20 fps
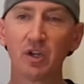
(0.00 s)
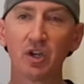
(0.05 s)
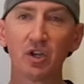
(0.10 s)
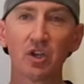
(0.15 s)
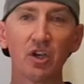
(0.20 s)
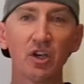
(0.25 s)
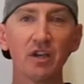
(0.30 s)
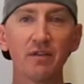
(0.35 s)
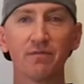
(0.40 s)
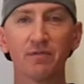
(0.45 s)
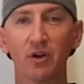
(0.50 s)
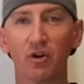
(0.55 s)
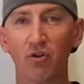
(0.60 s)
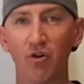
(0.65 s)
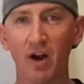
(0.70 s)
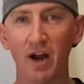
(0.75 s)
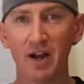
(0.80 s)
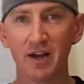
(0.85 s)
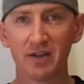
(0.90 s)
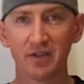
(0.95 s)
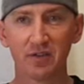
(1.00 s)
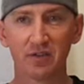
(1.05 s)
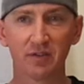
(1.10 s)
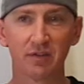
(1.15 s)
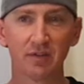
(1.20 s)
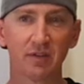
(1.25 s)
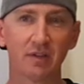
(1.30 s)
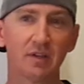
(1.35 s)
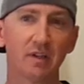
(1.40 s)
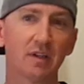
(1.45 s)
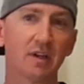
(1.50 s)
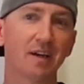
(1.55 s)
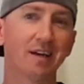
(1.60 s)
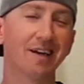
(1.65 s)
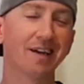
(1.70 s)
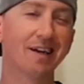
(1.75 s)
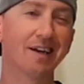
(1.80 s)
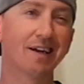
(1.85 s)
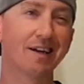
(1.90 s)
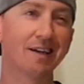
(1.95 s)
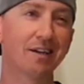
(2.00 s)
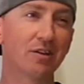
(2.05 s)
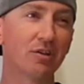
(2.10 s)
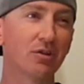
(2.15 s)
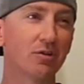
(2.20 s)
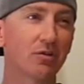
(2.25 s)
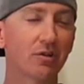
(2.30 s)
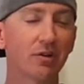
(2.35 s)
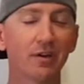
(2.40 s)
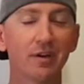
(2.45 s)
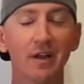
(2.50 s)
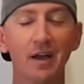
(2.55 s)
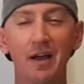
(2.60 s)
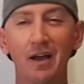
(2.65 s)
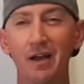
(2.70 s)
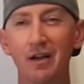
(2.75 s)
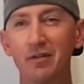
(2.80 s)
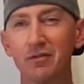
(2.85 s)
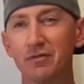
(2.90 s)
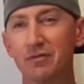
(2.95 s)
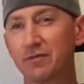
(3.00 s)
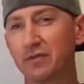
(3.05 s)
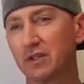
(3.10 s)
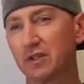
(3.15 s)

Kefir grains. You can have